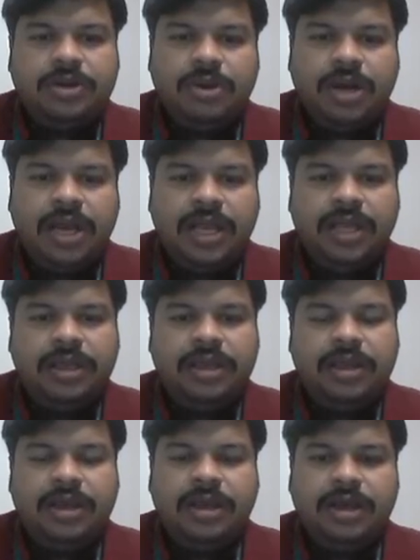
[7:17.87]
to high
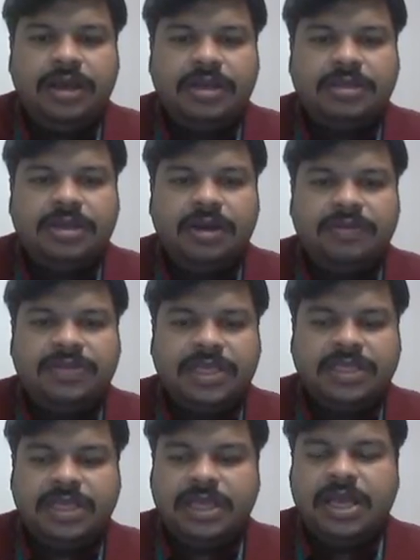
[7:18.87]
risk of
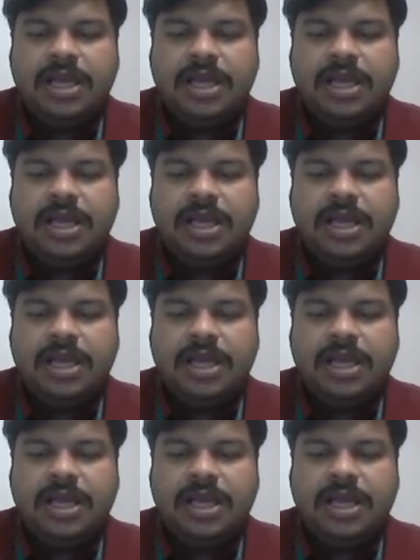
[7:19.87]
changing.